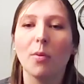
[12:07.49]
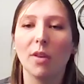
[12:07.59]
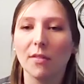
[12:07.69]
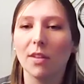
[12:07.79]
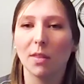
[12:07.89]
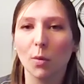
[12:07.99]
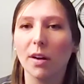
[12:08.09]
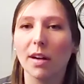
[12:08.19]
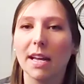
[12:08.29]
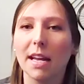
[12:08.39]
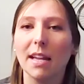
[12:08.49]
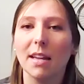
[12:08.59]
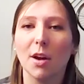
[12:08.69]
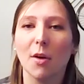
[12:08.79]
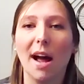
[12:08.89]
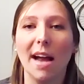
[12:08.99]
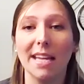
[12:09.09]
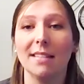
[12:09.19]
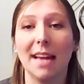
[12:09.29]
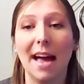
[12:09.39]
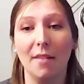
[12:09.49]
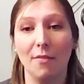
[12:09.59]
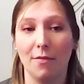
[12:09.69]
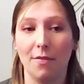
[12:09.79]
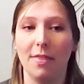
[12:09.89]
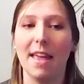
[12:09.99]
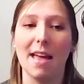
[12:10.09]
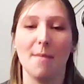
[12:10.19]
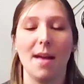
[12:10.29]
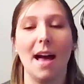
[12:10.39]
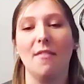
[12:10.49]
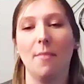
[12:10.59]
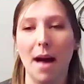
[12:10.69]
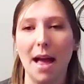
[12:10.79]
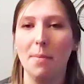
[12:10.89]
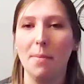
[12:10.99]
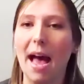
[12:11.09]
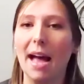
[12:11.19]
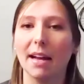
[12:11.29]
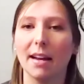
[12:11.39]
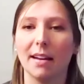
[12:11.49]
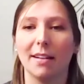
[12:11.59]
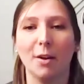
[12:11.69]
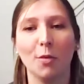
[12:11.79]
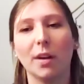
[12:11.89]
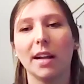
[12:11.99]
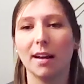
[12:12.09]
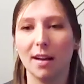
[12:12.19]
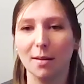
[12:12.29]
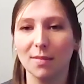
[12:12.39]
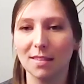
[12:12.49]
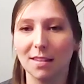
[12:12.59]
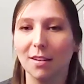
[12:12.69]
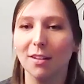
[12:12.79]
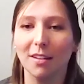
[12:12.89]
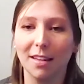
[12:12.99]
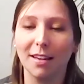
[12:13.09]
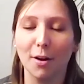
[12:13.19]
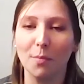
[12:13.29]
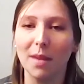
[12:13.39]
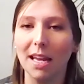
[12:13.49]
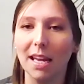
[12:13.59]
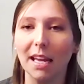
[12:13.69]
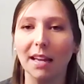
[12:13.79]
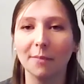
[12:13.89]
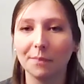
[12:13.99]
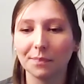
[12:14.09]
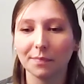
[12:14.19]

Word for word: point of authority, you know, I need to have them have my back when it comes to you know me